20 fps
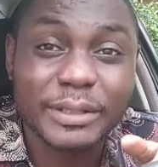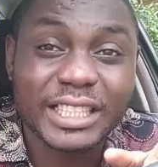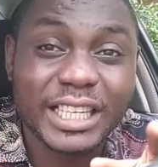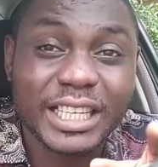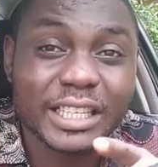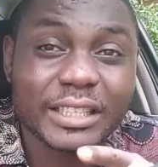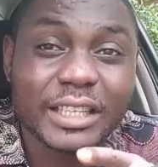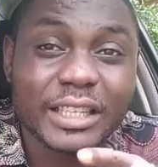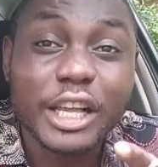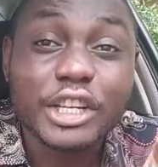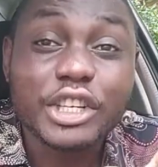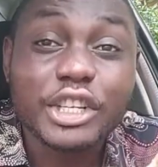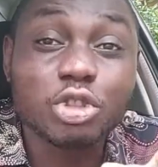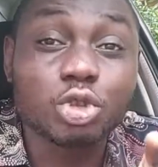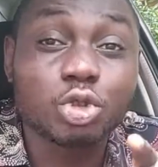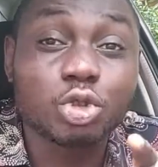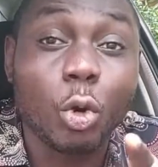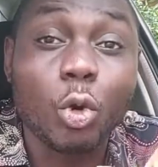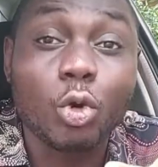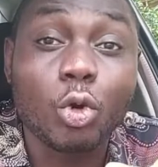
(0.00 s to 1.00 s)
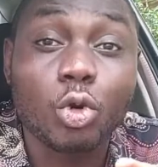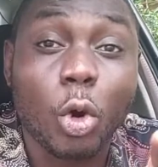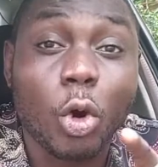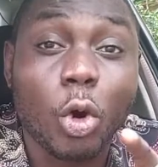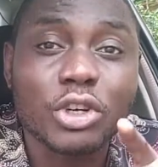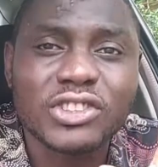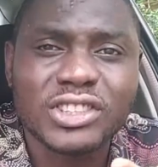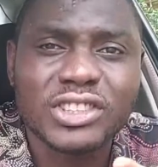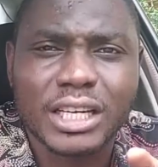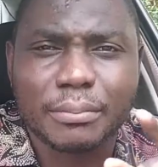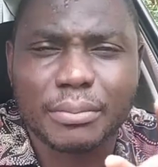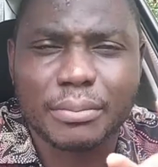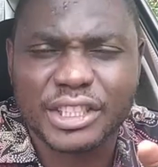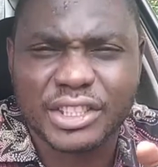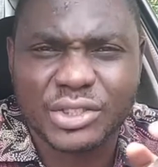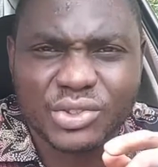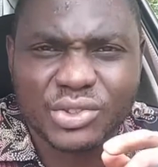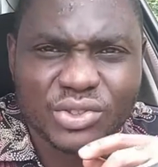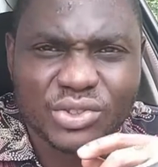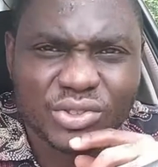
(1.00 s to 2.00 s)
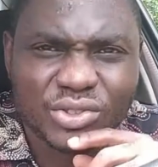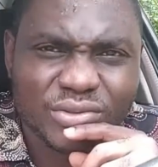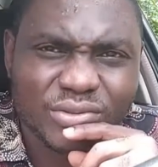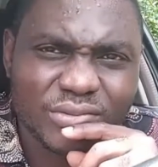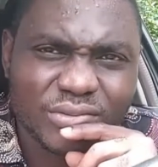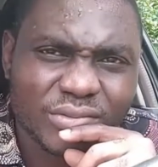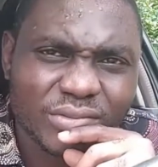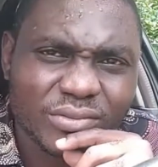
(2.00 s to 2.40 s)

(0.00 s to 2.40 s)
especially these so-called celebrities